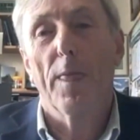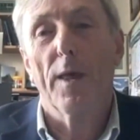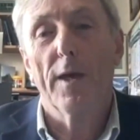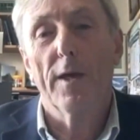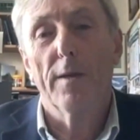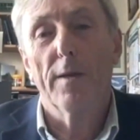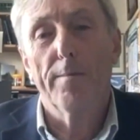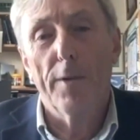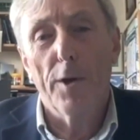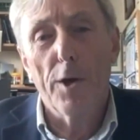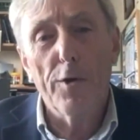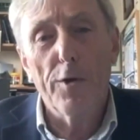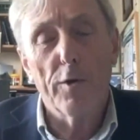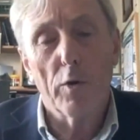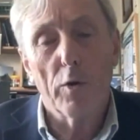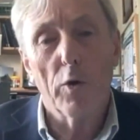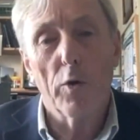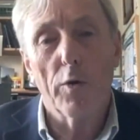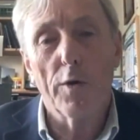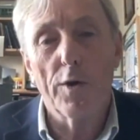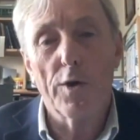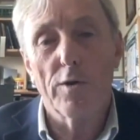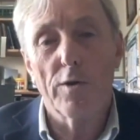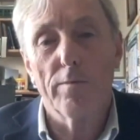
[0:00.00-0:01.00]
And both are
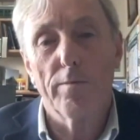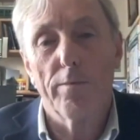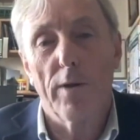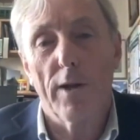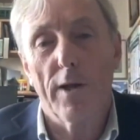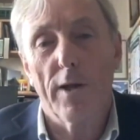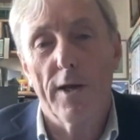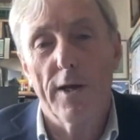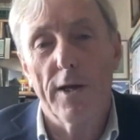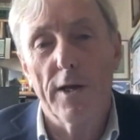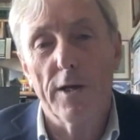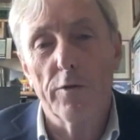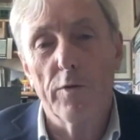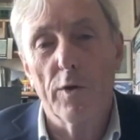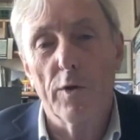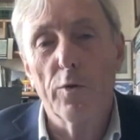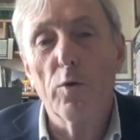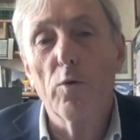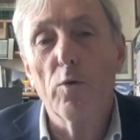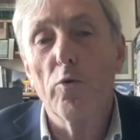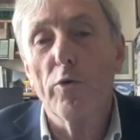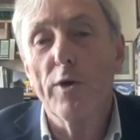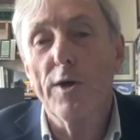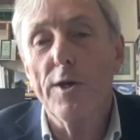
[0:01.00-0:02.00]
always in play. There are
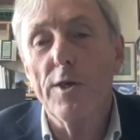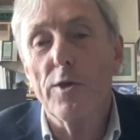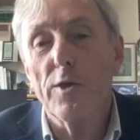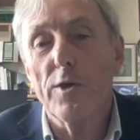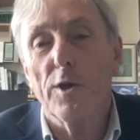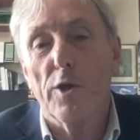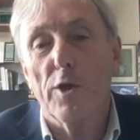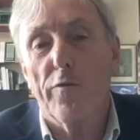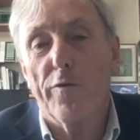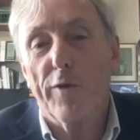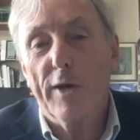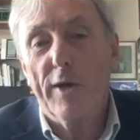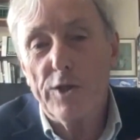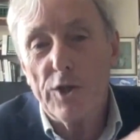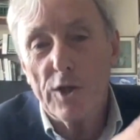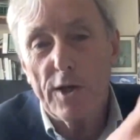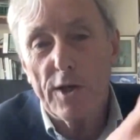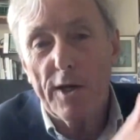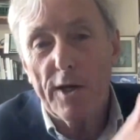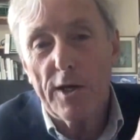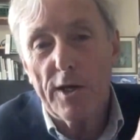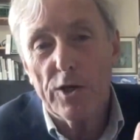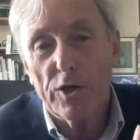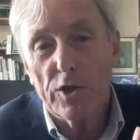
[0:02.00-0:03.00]
good reasons for
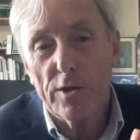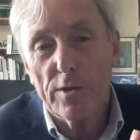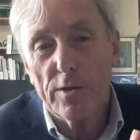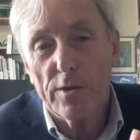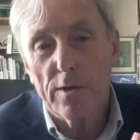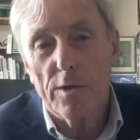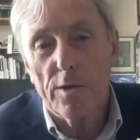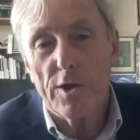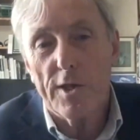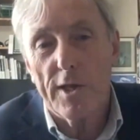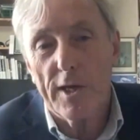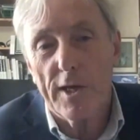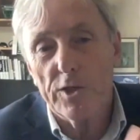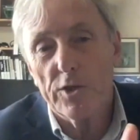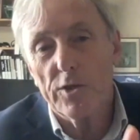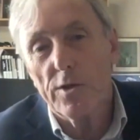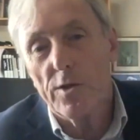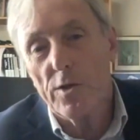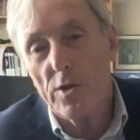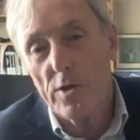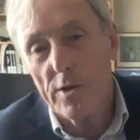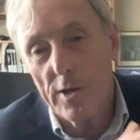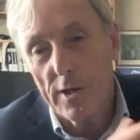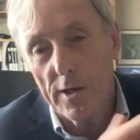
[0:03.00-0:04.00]
education,
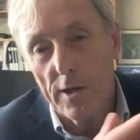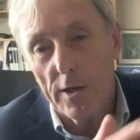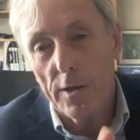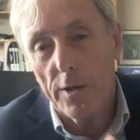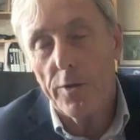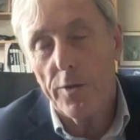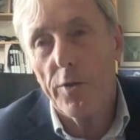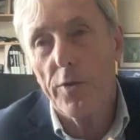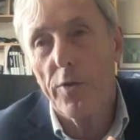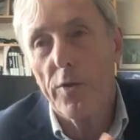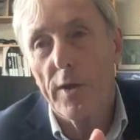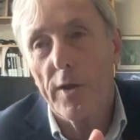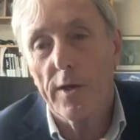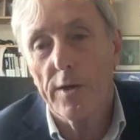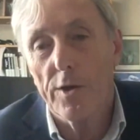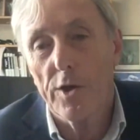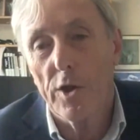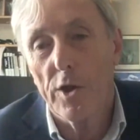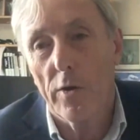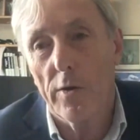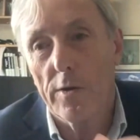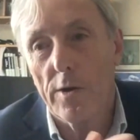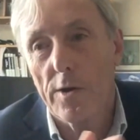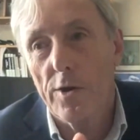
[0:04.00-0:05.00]
statutes and health, and
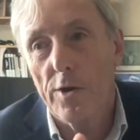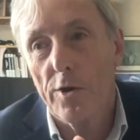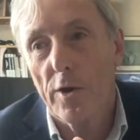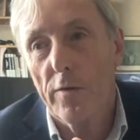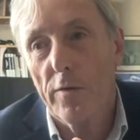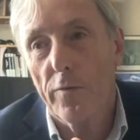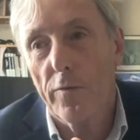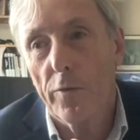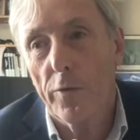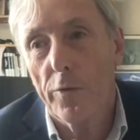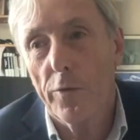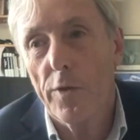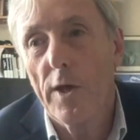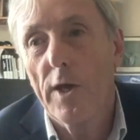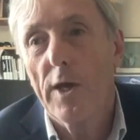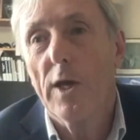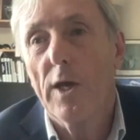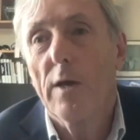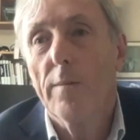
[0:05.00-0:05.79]
so on and so forth.